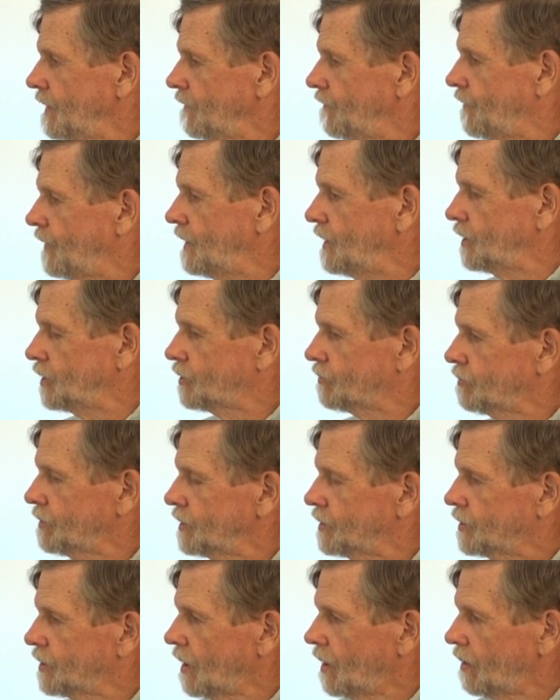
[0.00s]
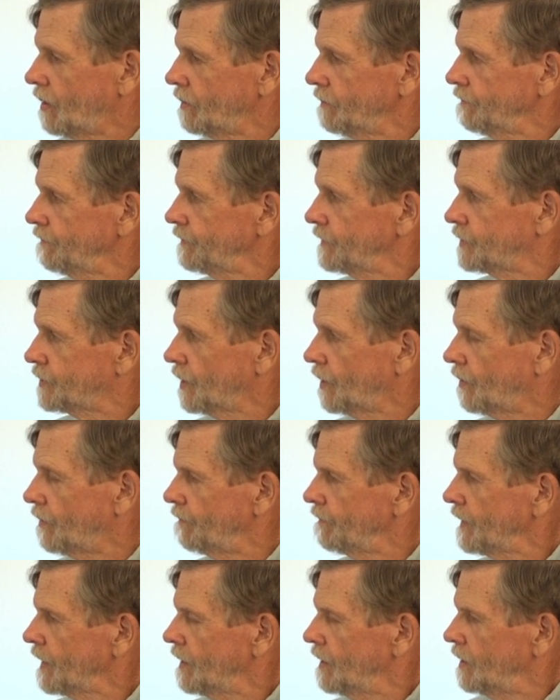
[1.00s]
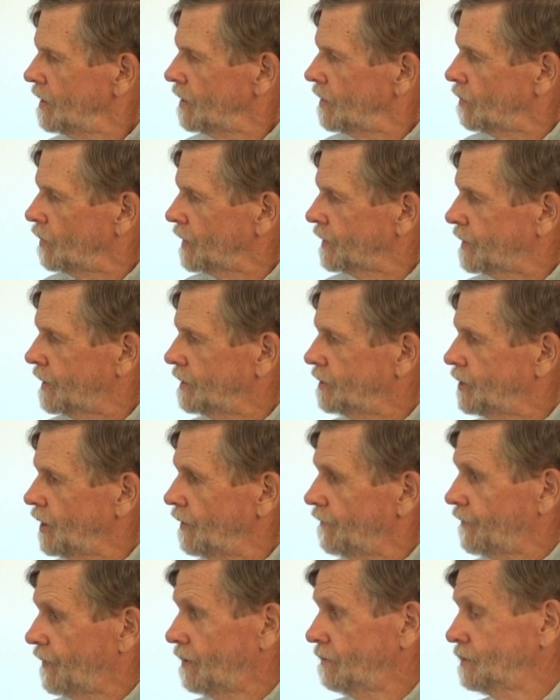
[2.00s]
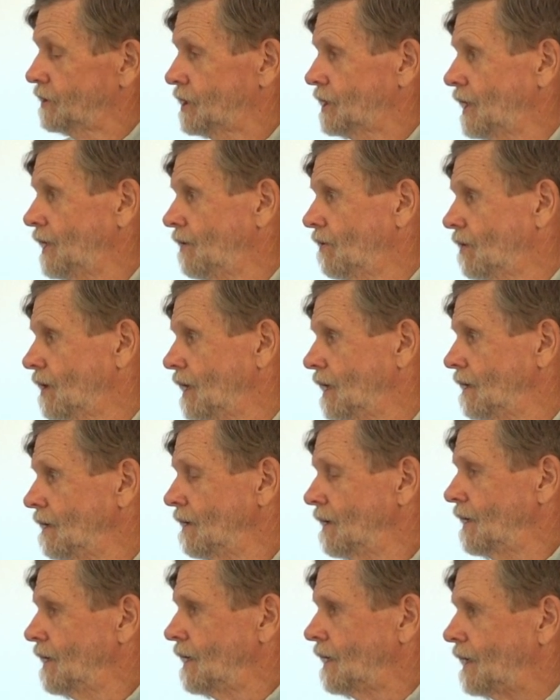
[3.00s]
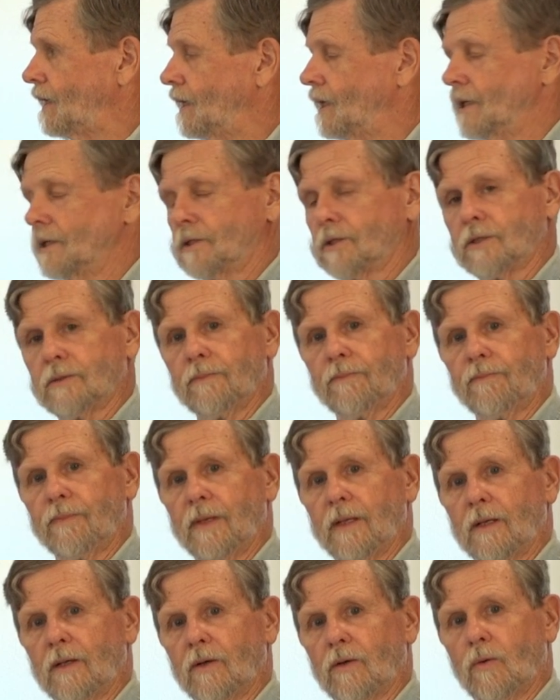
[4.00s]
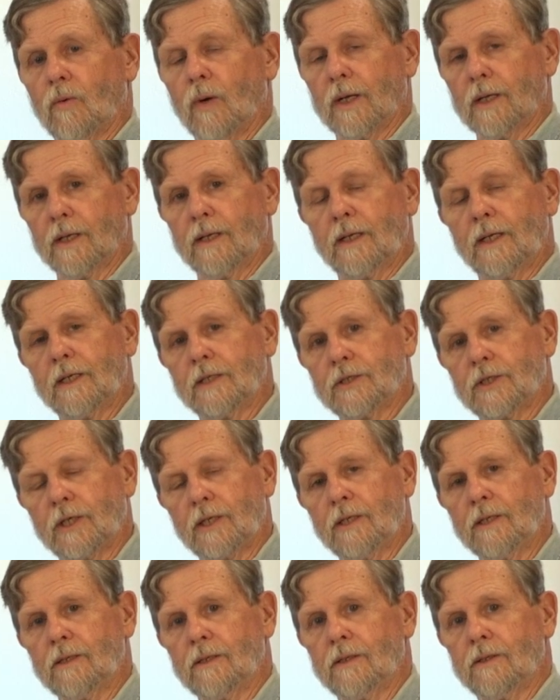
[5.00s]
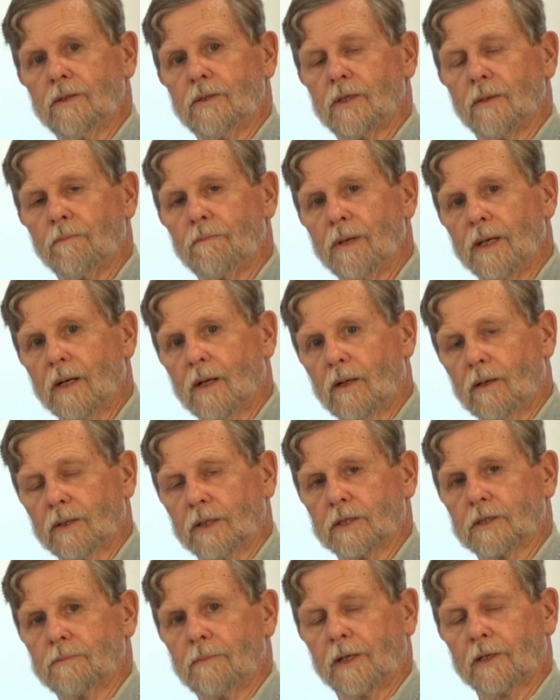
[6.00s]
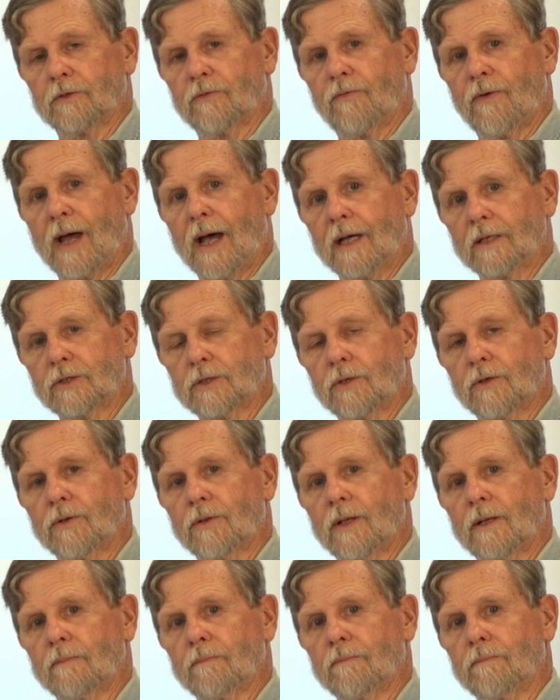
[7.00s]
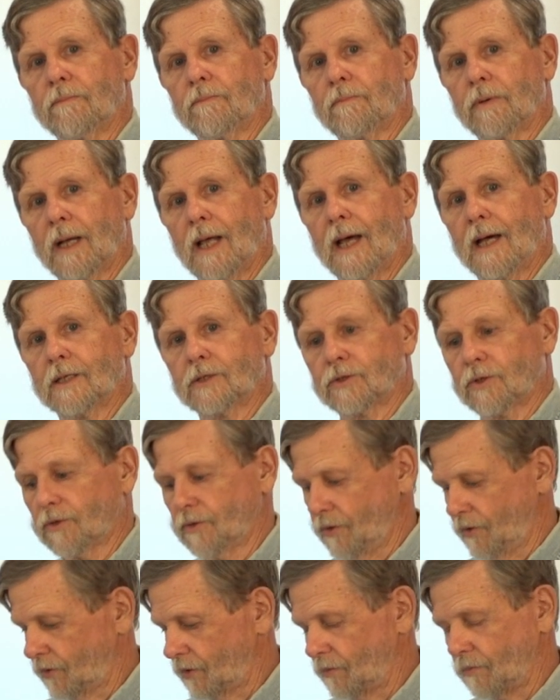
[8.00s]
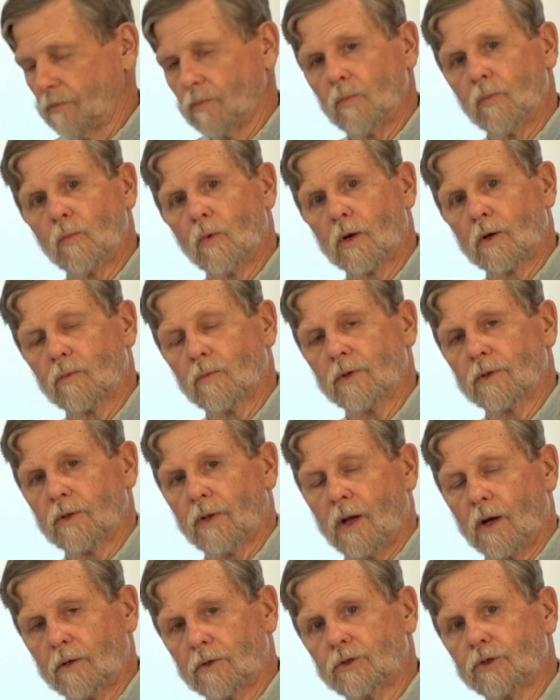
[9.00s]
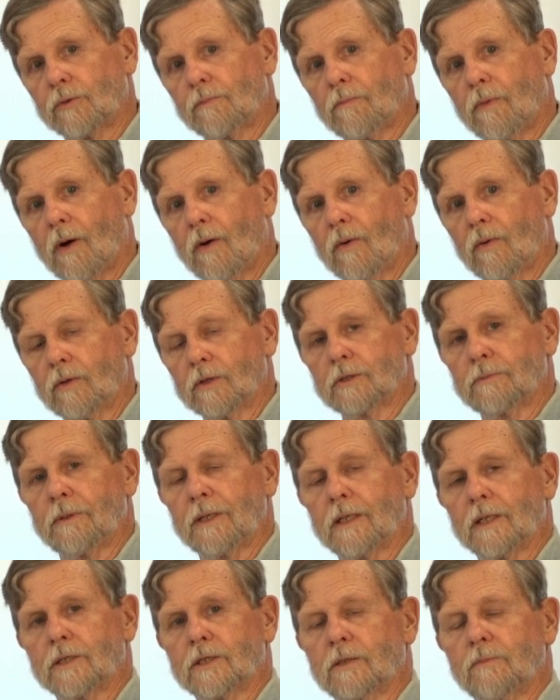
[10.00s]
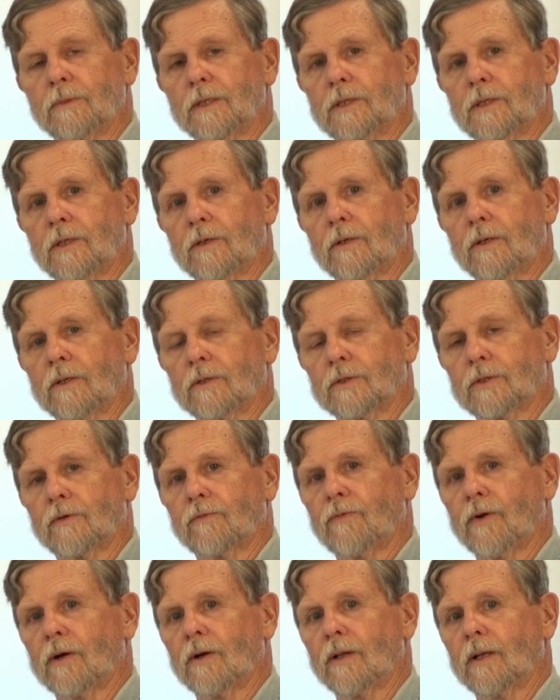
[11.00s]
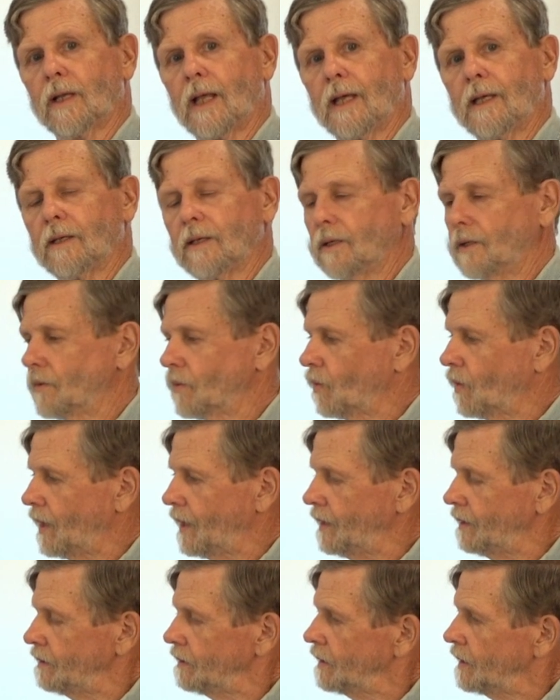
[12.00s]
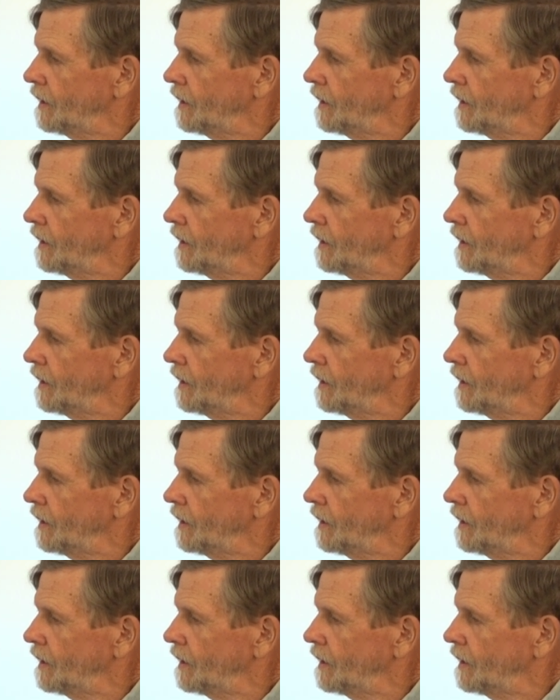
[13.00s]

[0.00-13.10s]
finished result. So with the geofoam scenery, it's quick and easy to build. It's much faster than plaster. You can work with larger molds because the materials are very light in weight.